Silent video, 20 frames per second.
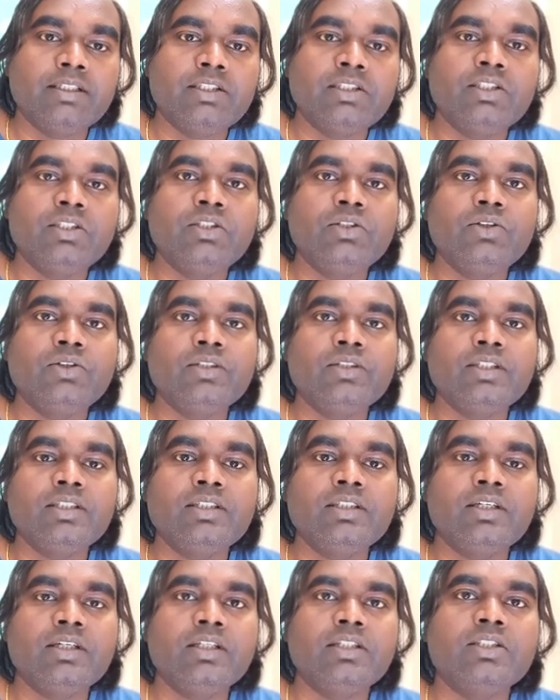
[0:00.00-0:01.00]
denoting
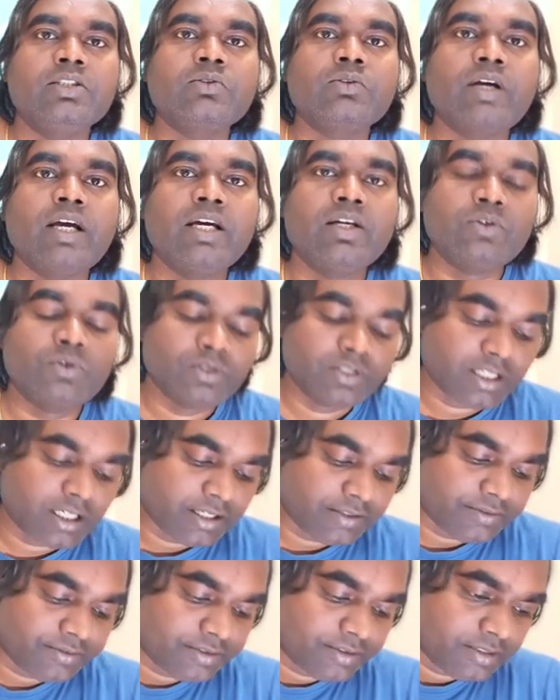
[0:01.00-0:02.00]
the square root
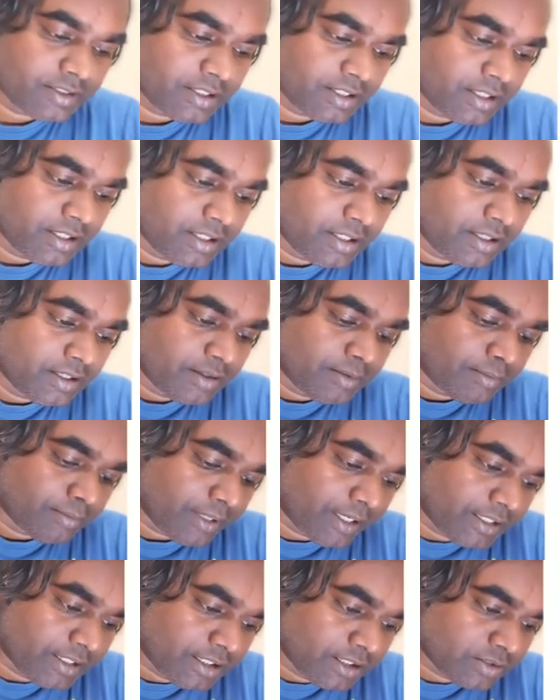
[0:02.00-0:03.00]
of
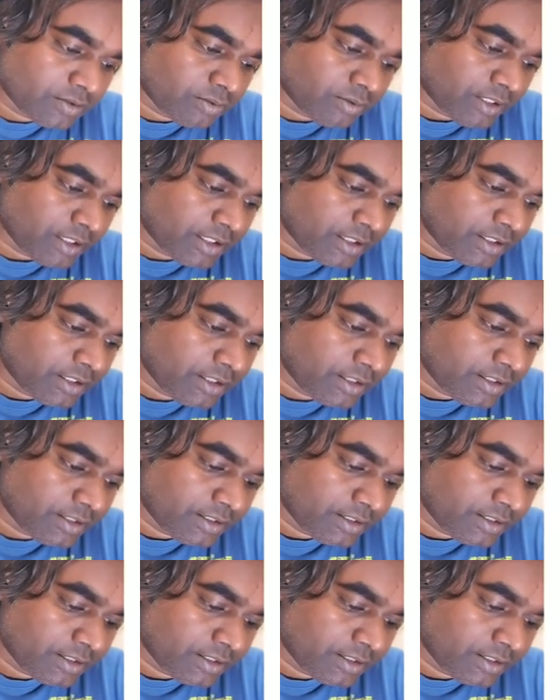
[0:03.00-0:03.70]
-1